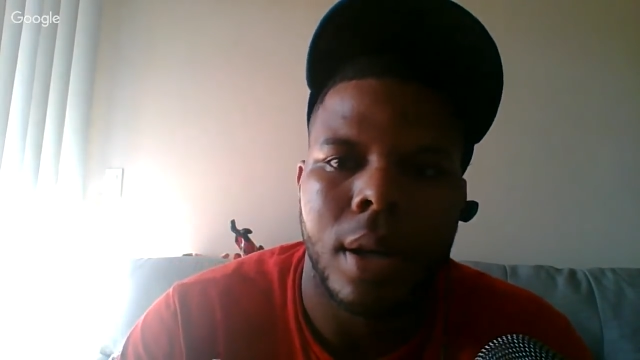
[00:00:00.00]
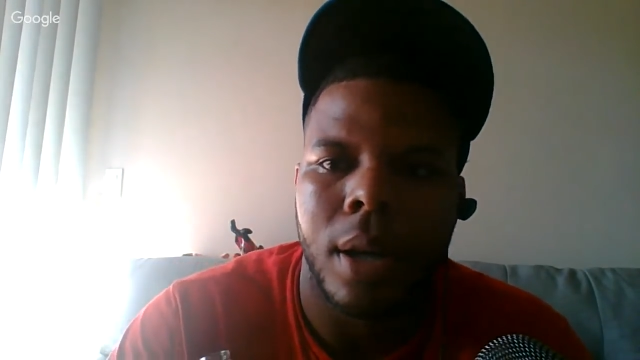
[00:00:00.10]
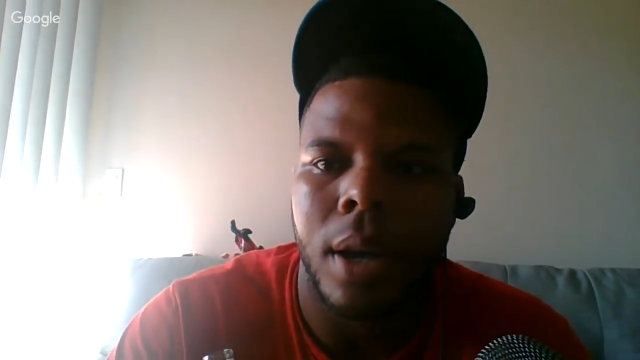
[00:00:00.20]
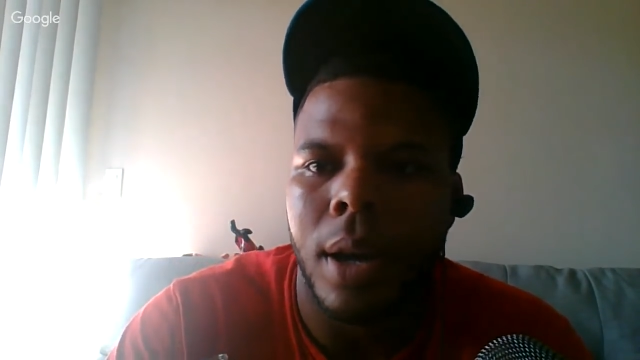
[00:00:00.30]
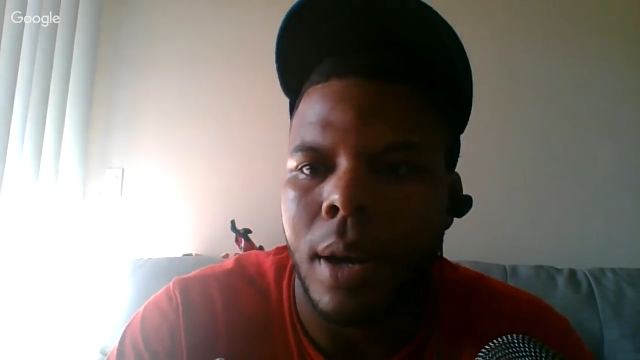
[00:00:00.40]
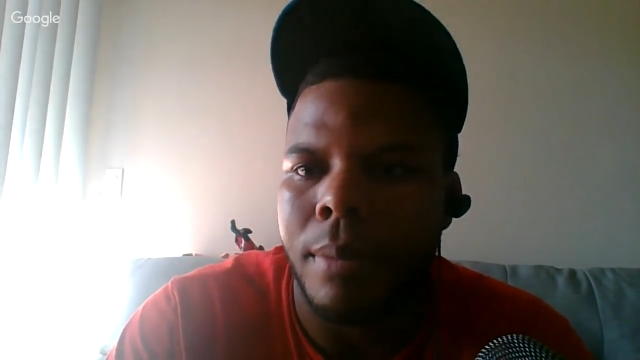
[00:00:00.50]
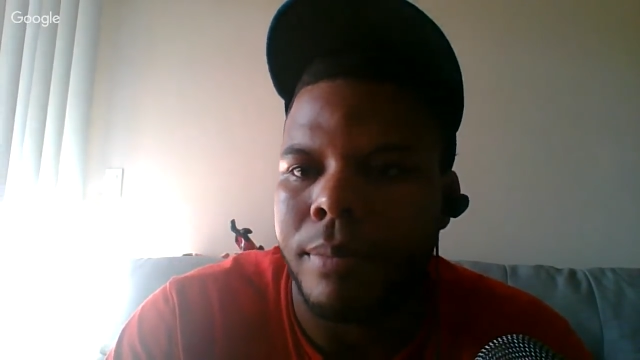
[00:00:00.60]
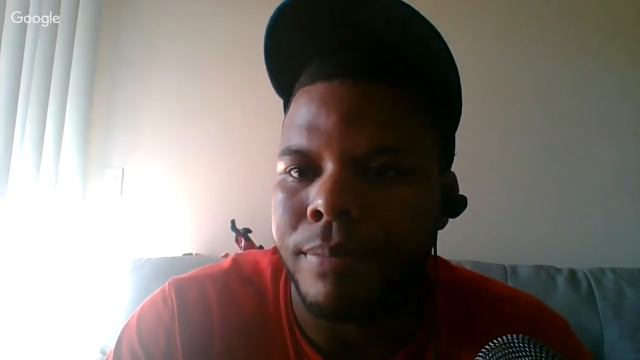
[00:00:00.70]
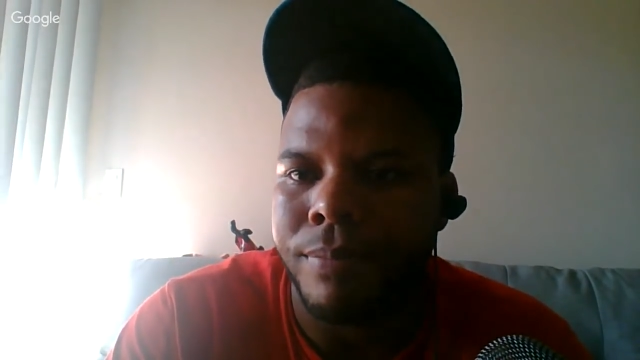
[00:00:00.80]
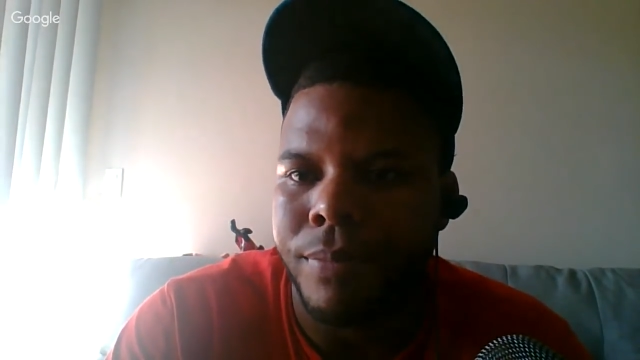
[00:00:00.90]

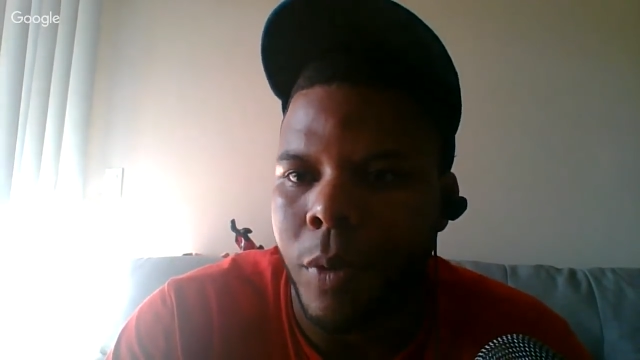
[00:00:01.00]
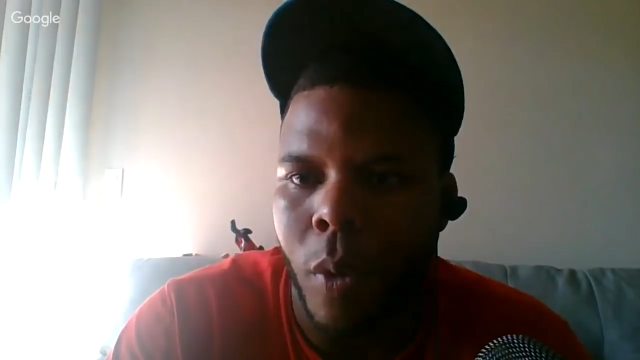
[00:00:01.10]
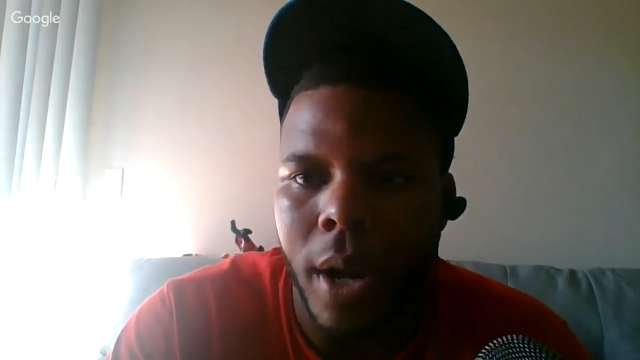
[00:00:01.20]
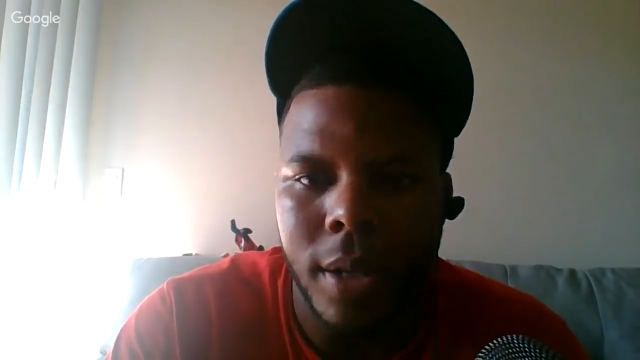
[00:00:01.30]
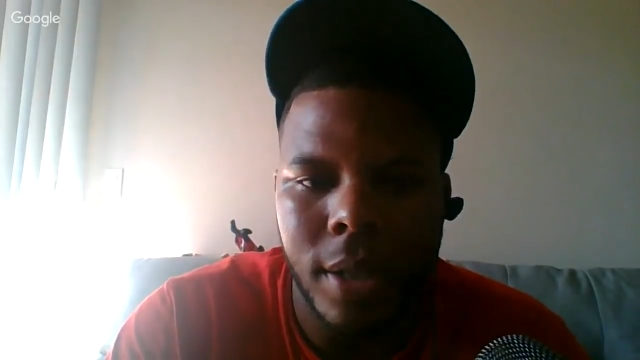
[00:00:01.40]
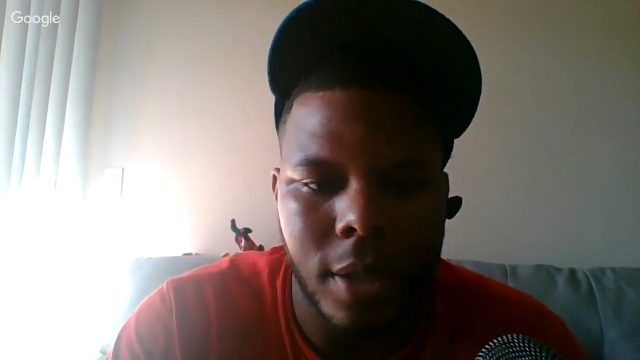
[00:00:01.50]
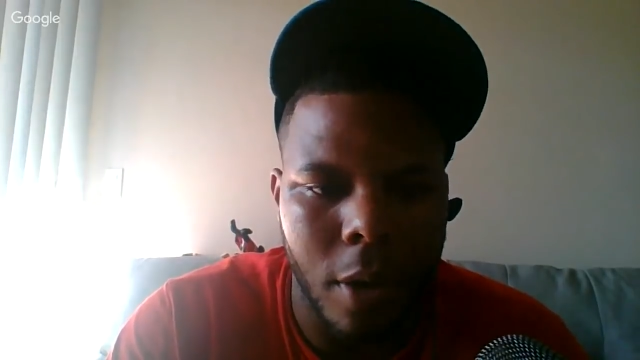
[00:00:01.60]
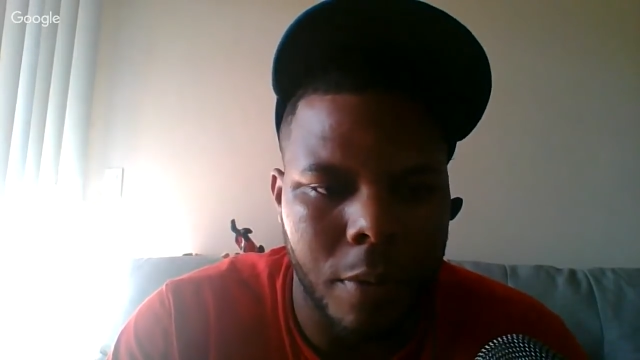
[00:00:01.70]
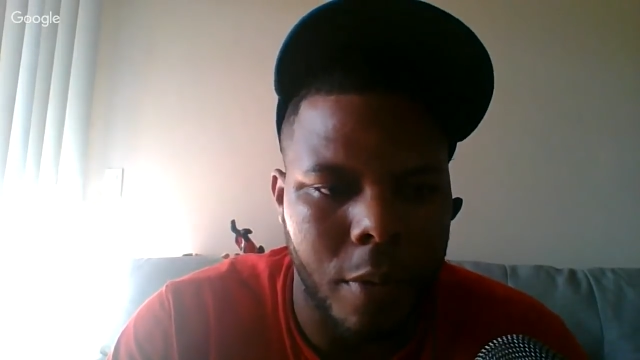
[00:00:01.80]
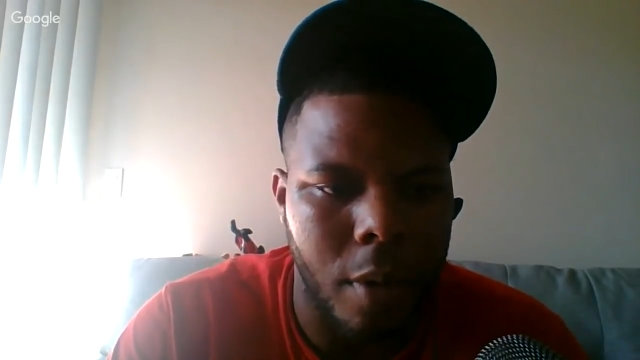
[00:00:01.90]
Why not just
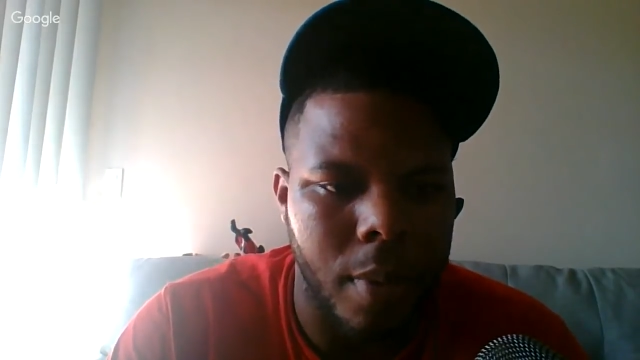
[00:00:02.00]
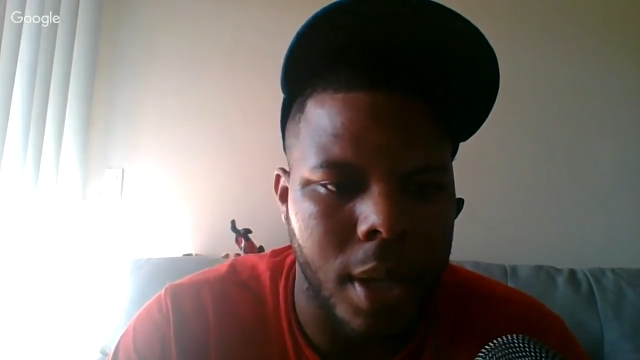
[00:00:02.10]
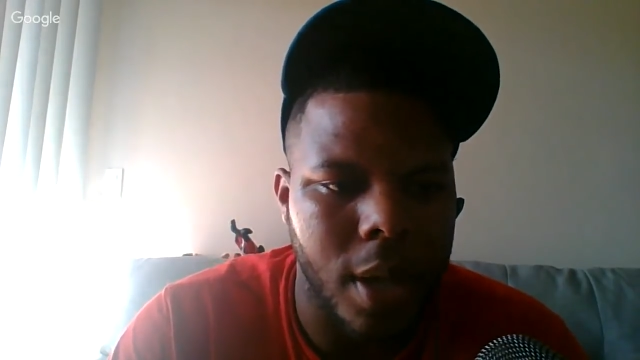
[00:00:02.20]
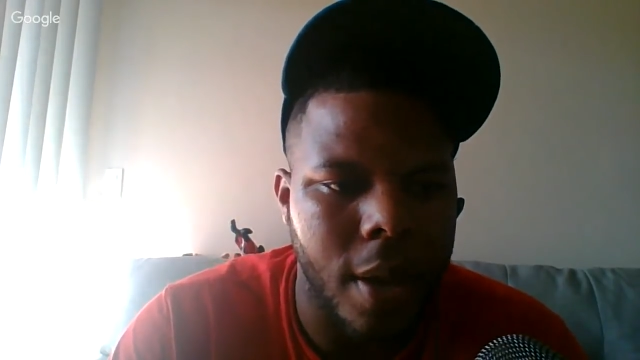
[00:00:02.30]
go for it, man?